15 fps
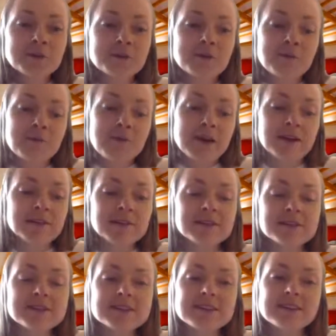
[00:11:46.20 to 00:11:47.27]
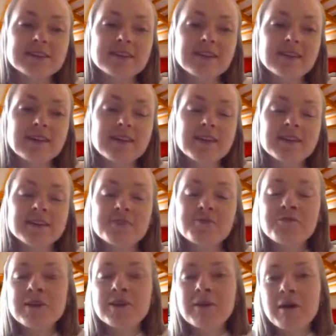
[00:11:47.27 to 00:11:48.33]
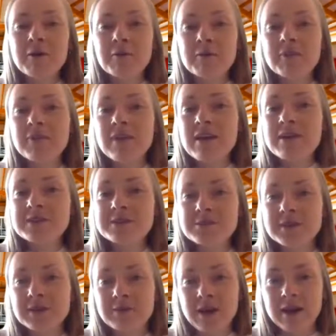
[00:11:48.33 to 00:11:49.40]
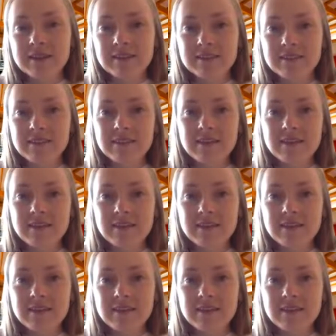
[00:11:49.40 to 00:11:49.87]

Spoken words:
to competitors to figure out what they're doing right.